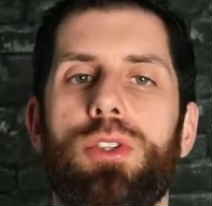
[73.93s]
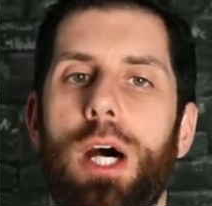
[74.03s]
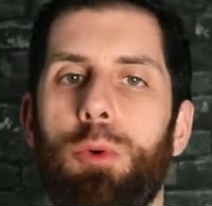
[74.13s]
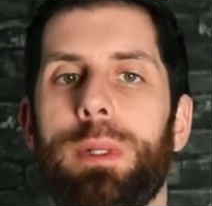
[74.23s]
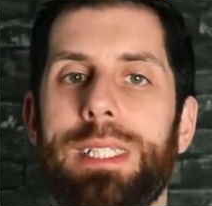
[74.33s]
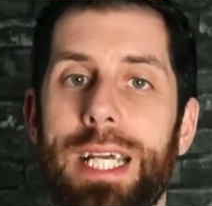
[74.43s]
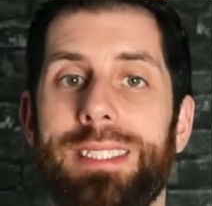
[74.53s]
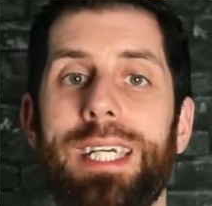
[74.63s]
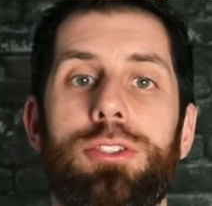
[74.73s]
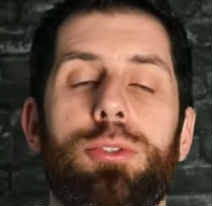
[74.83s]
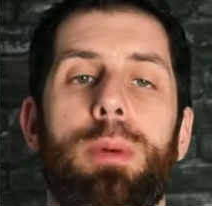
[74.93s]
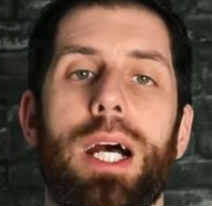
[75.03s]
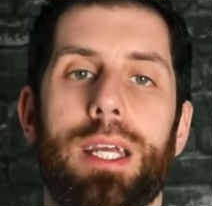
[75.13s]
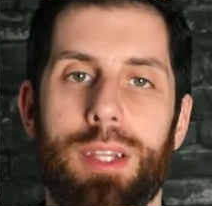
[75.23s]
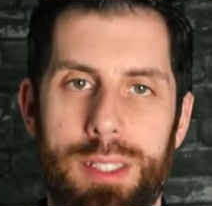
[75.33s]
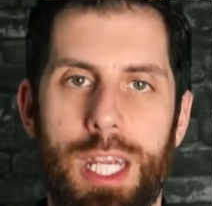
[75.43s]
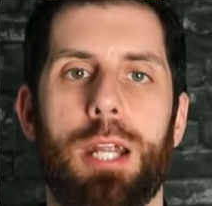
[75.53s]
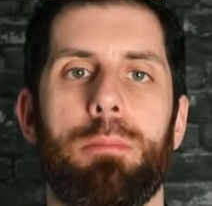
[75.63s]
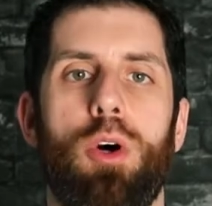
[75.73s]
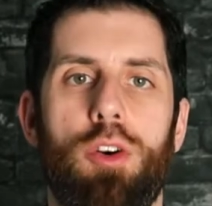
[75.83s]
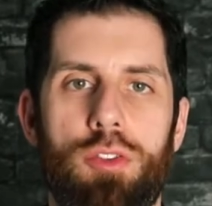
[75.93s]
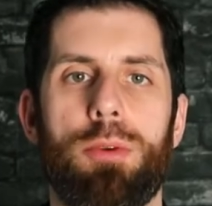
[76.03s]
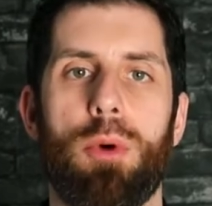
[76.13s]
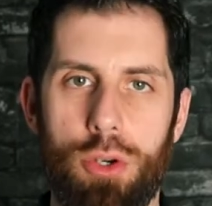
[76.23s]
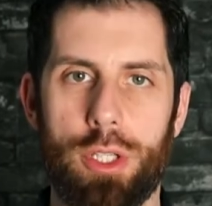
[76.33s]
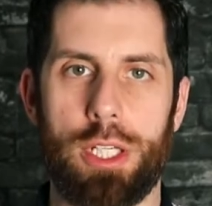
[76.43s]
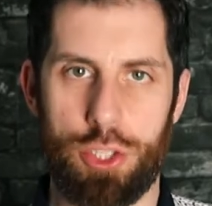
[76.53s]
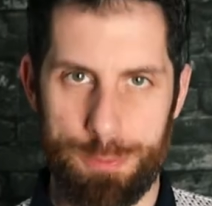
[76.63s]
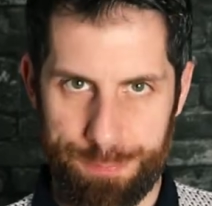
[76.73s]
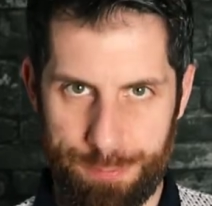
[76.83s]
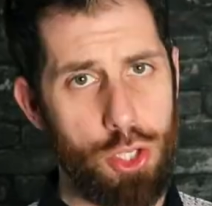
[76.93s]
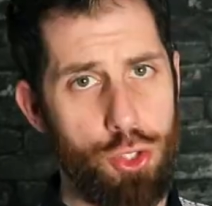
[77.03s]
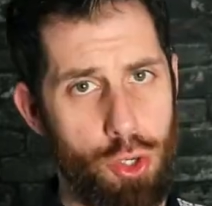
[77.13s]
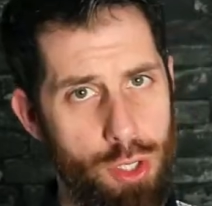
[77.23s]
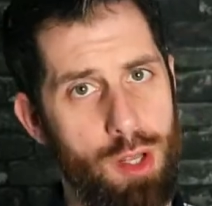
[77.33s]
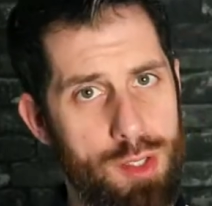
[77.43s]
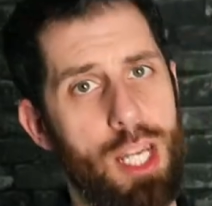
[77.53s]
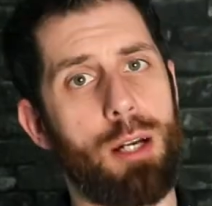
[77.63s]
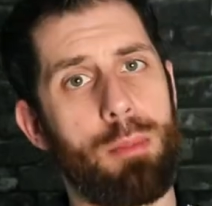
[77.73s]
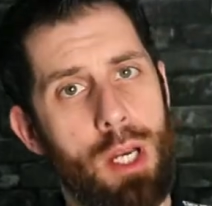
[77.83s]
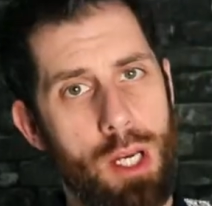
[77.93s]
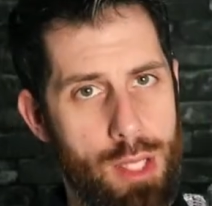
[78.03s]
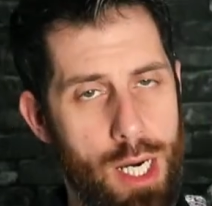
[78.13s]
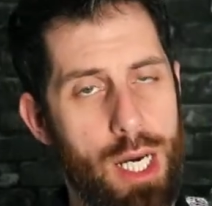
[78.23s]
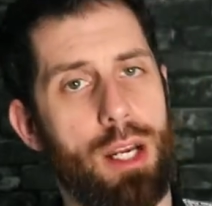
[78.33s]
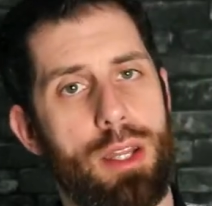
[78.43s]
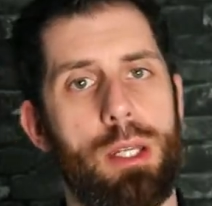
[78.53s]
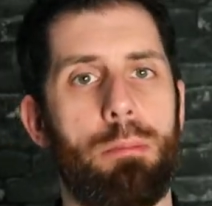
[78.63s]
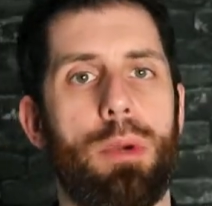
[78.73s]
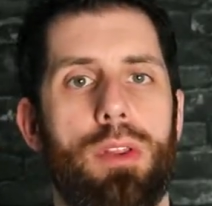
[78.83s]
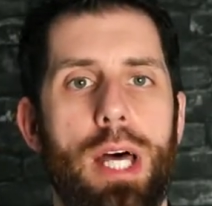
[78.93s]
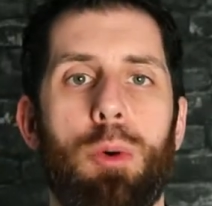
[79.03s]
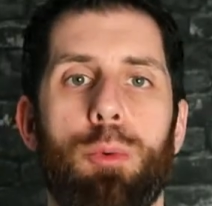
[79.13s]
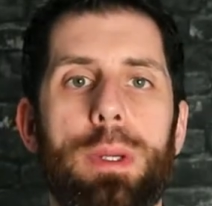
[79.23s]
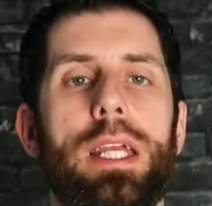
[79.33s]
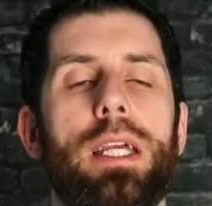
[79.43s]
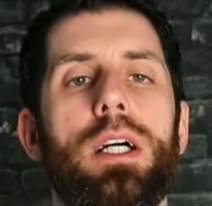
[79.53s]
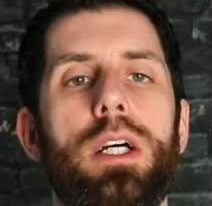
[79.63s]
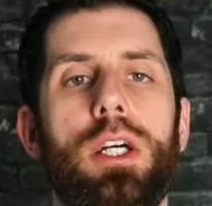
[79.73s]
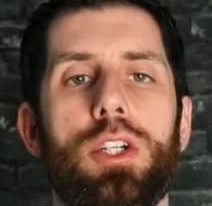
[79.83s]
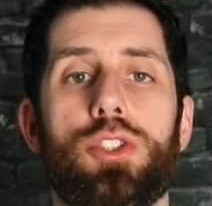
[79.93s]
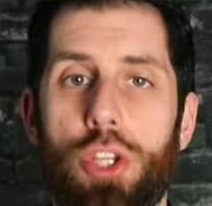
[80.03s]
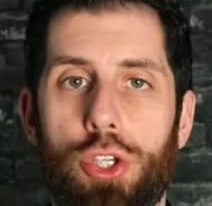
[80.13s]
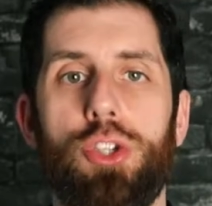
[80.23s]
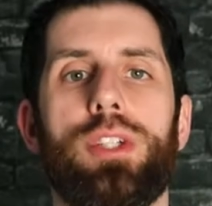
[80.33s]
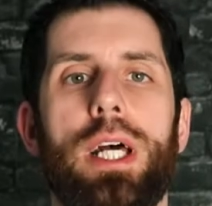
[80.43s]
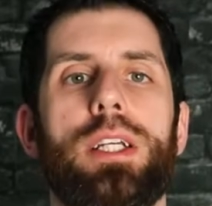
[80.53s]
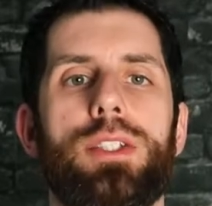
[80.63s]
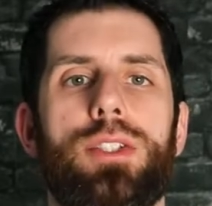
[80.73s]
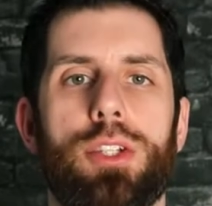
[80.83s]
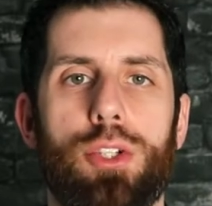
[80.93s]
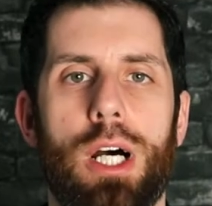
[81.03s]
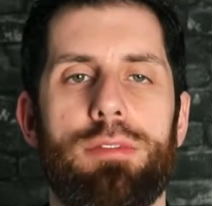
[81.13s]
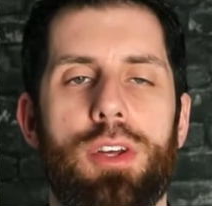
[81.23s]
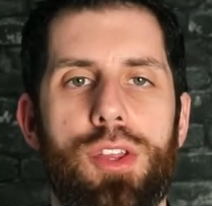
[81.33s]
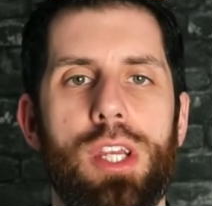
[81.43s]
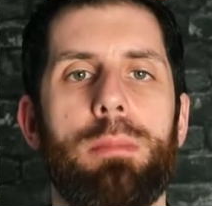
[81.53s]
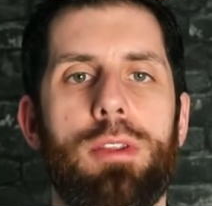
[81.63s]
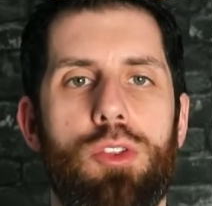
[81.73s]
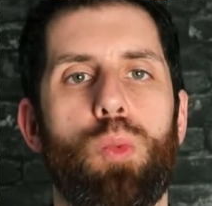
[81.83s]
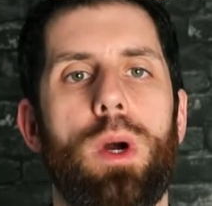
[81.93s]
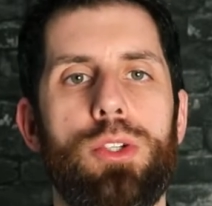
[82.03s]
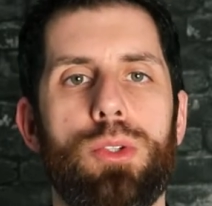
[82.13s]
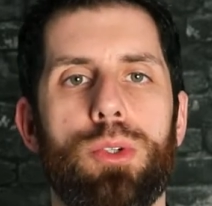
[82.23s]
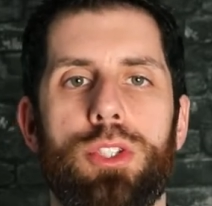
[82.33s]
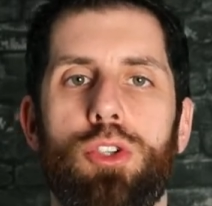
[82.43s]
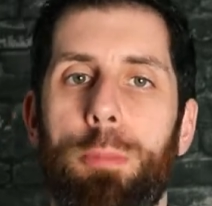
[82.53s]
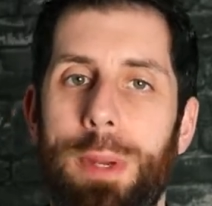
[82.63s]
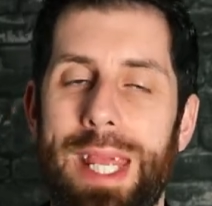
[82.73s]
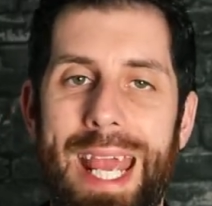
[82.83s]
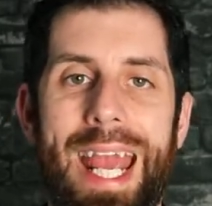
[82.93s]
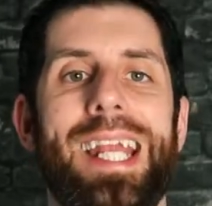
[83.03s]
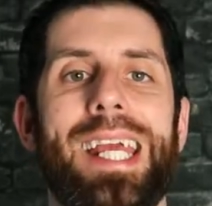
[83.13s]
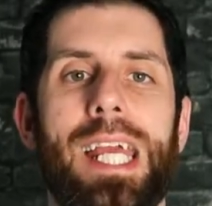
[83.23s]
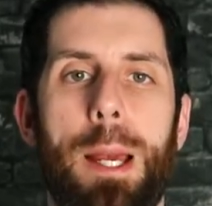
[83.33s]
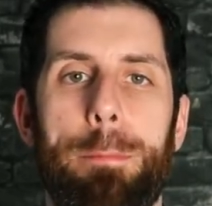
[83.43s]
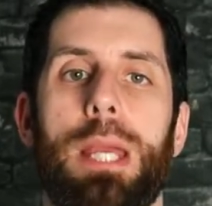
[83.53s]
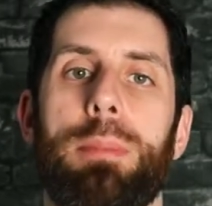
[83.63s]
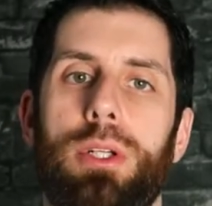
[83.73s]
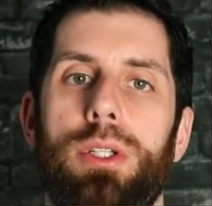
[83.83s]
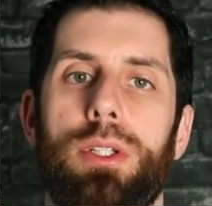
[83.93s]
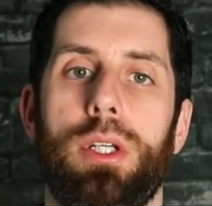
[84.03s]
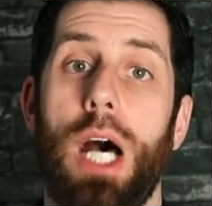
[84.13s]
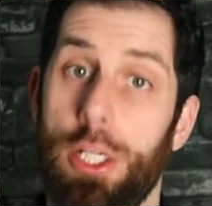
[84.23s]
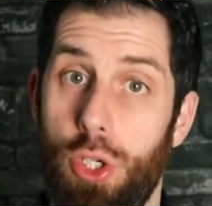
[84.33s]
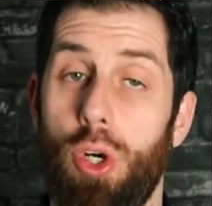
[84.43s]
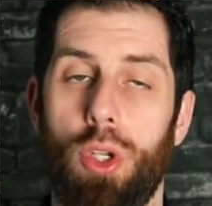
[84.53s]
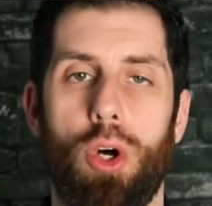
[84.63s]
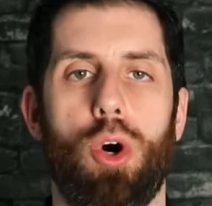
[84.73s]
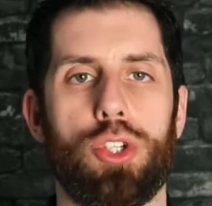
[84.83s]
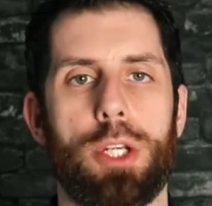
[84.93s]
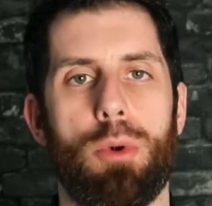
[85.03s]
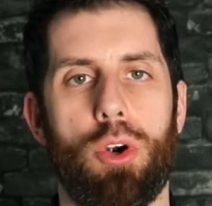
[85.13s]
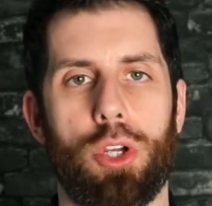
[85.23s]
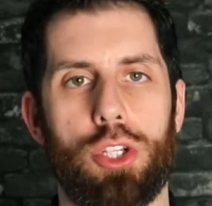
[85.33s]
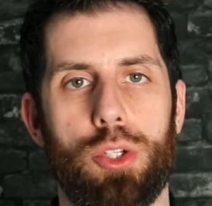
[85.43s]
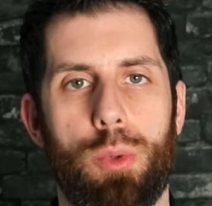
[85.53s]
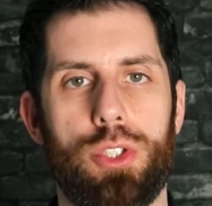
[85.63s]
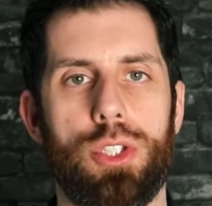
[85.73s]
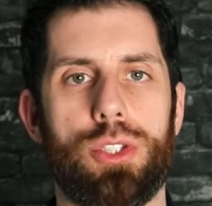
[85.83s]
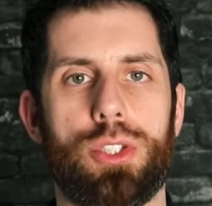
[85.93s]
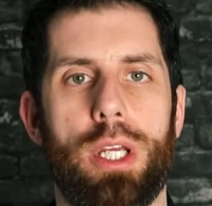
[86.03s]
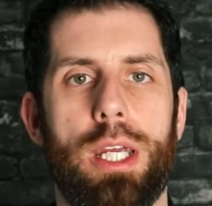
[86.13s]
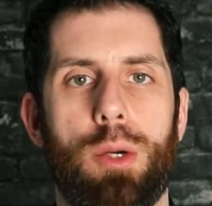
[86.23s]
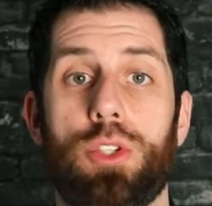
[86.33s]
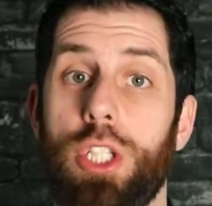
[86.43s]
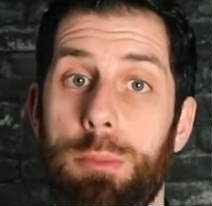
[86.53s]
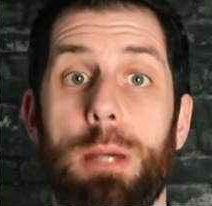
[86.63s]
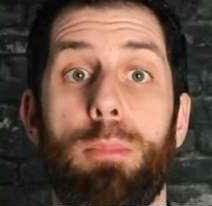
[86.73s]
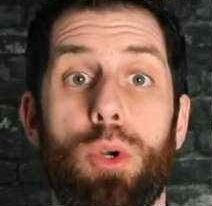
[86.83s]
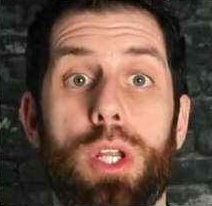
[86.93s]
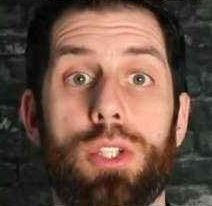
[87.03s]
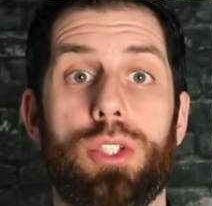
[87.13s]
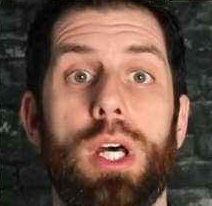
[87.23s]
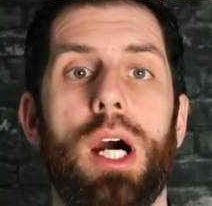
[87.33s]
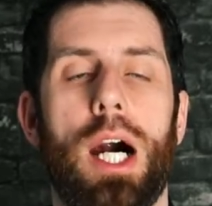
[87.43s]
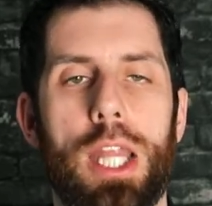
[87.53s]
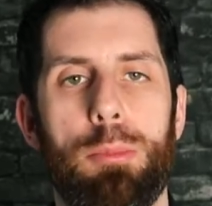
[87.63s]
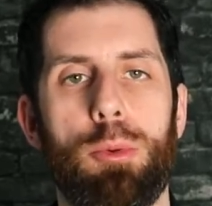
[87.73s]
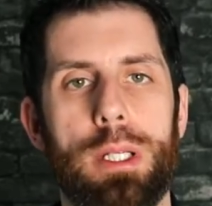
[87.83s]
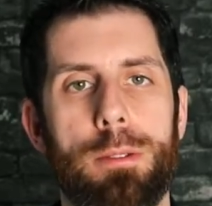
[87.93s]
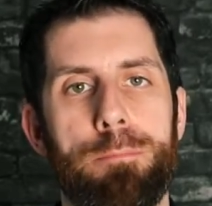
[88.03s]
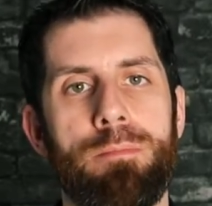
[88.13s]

That will be dictated to by the term of the mortgage. The shorter the term, the higher the number that will be. So the good is you have a 3-month window to not pay any payment at all on your mortgage, which can be a bonus at the moment.